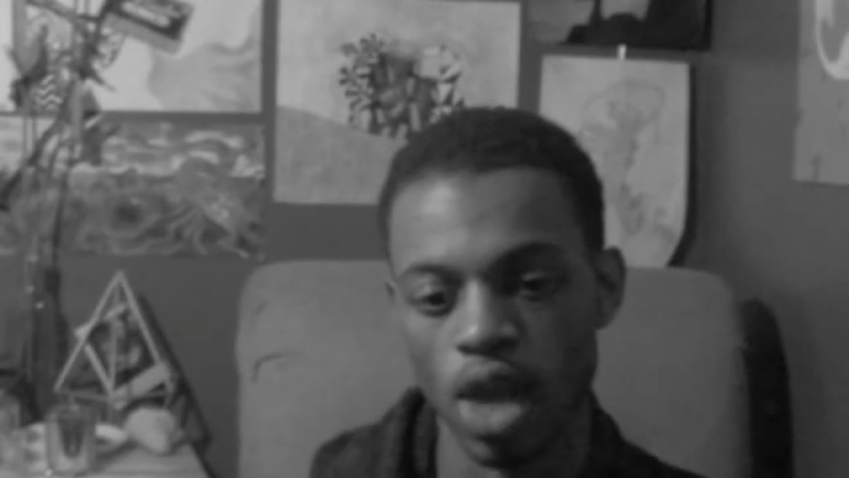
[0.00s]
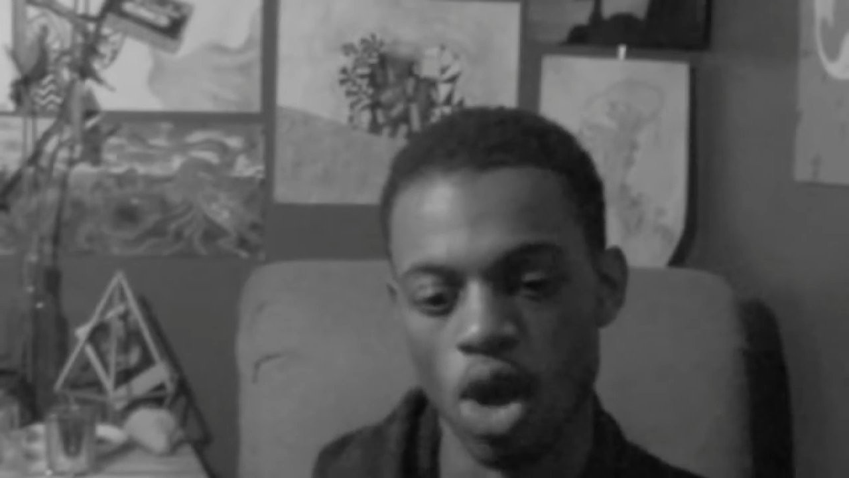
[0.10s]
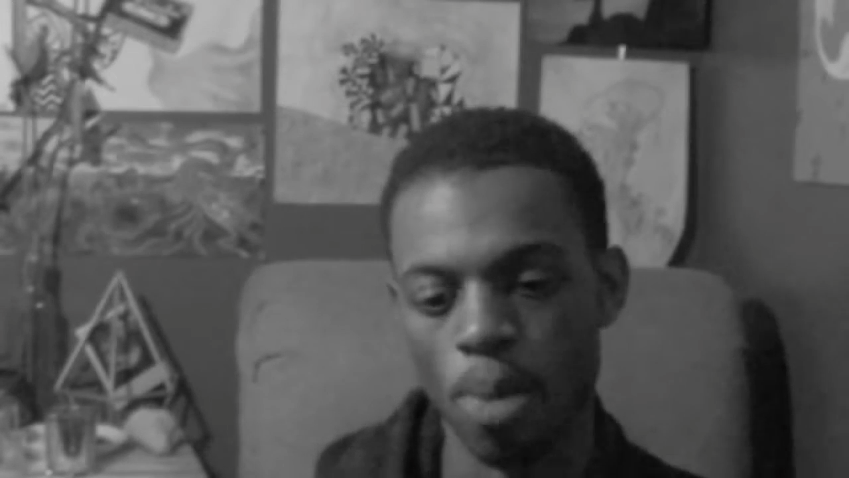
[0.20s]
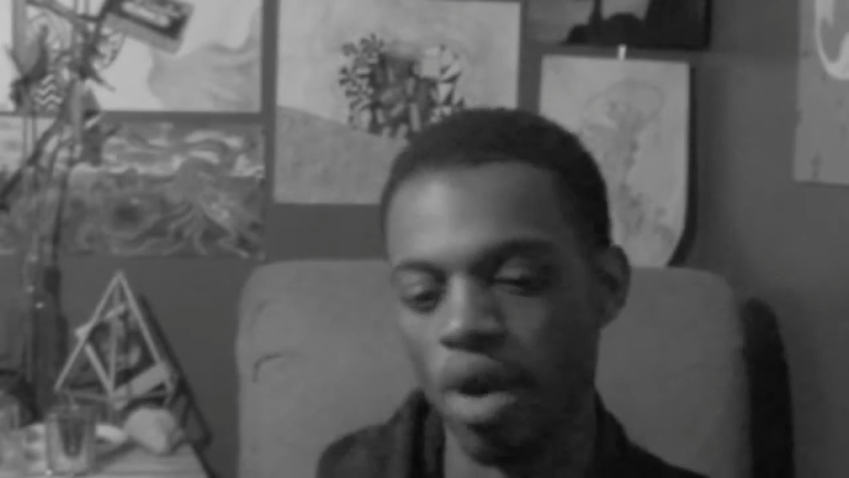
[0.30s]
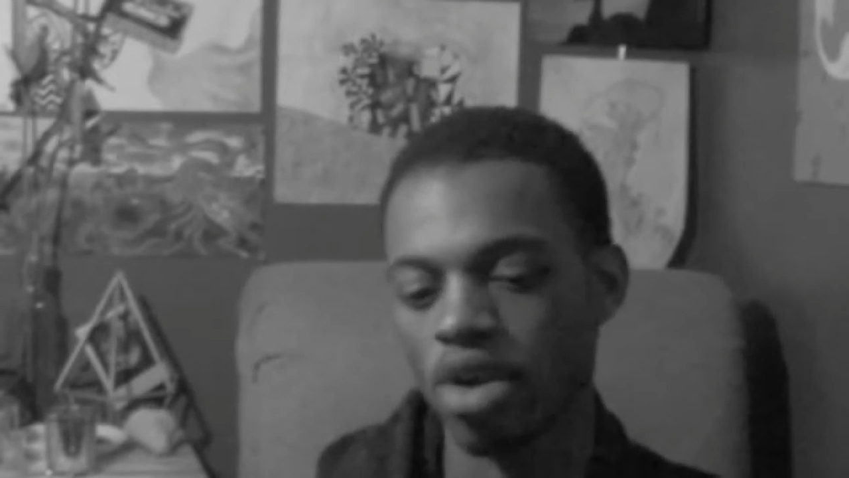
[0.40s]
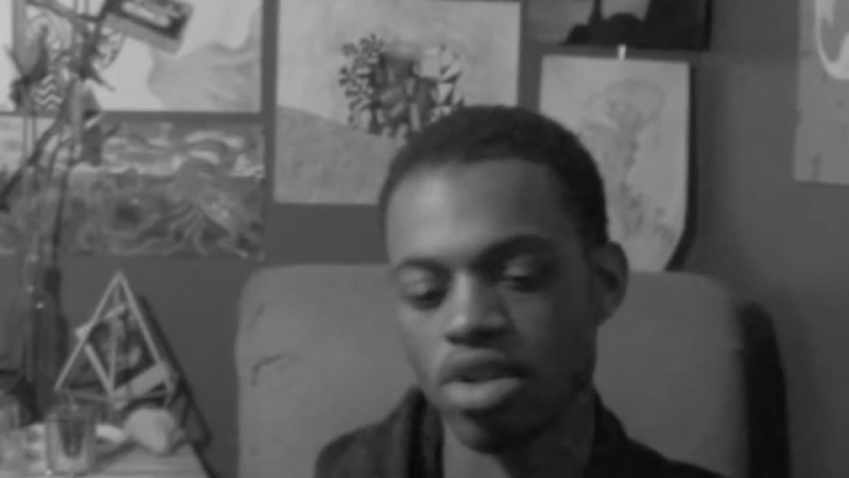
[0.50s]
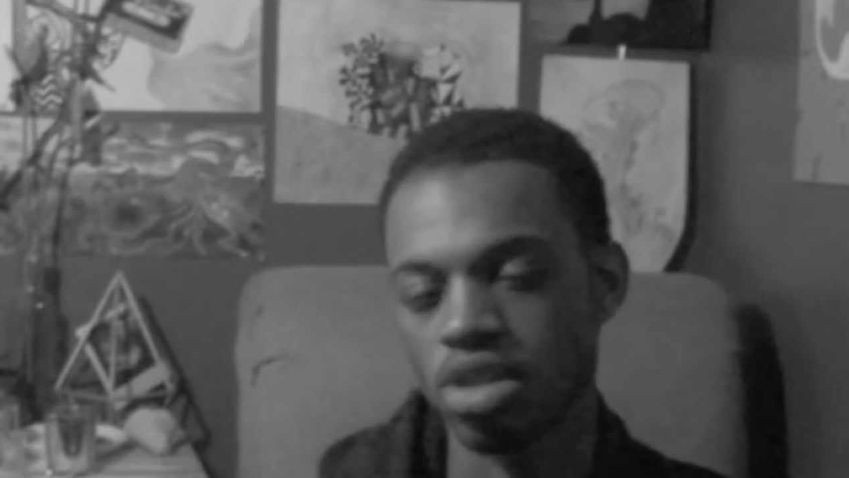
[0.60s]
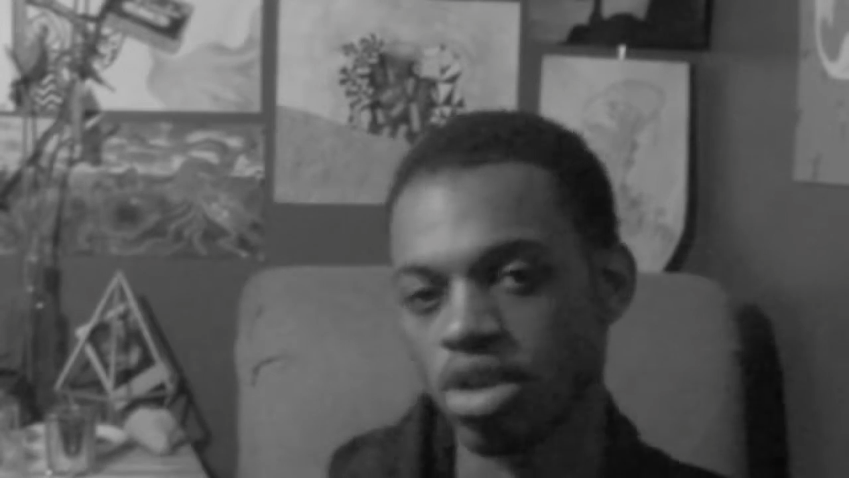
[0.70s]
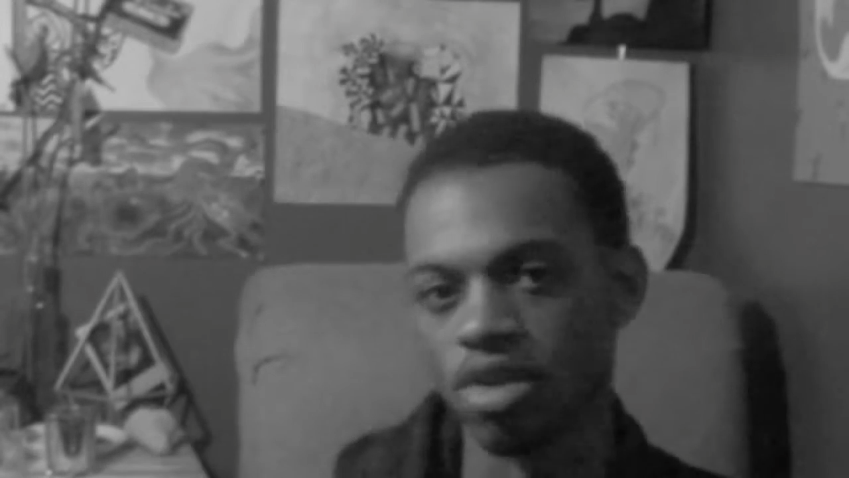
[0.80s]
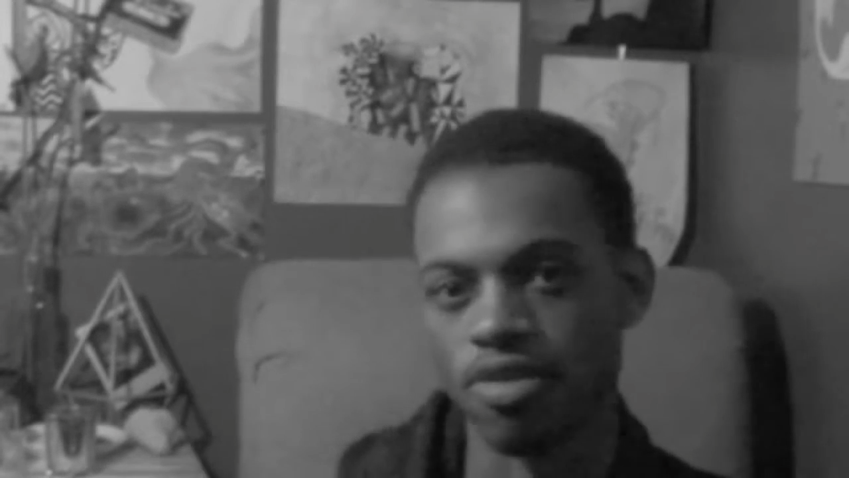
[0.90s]
all parts
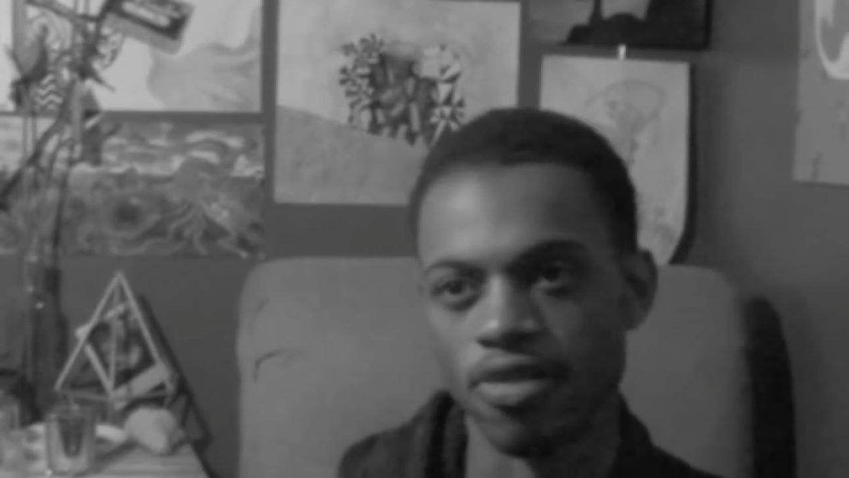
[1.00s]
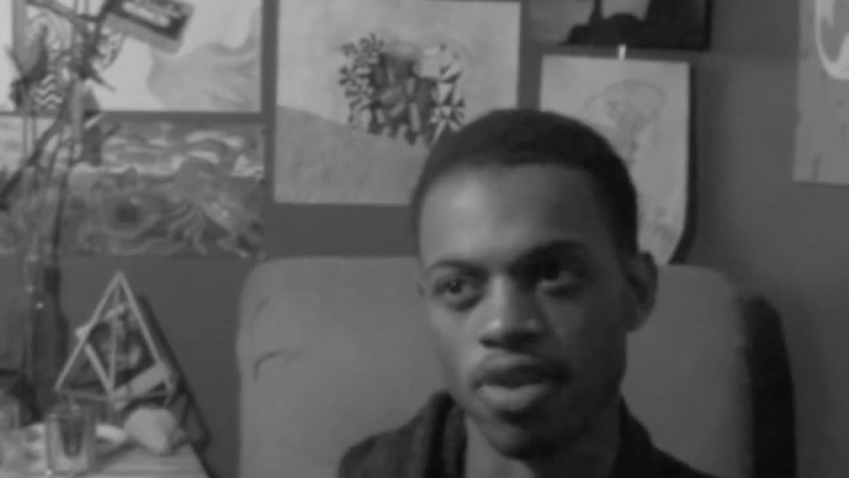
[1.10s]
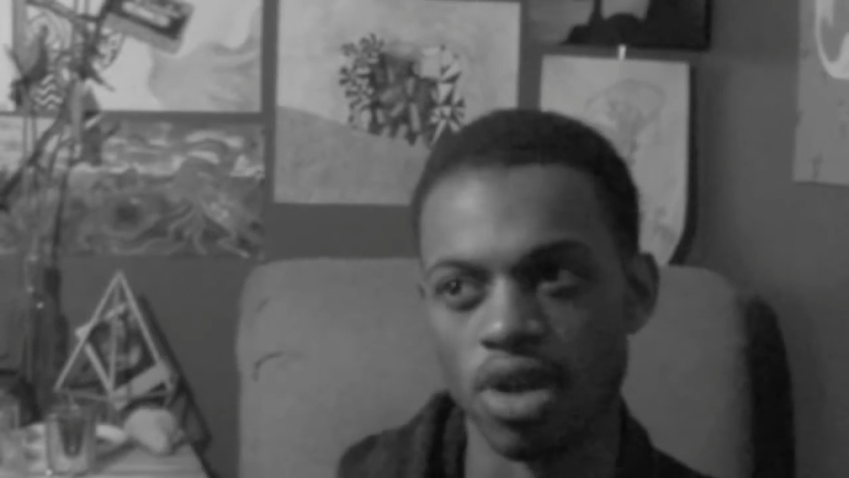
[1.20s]
of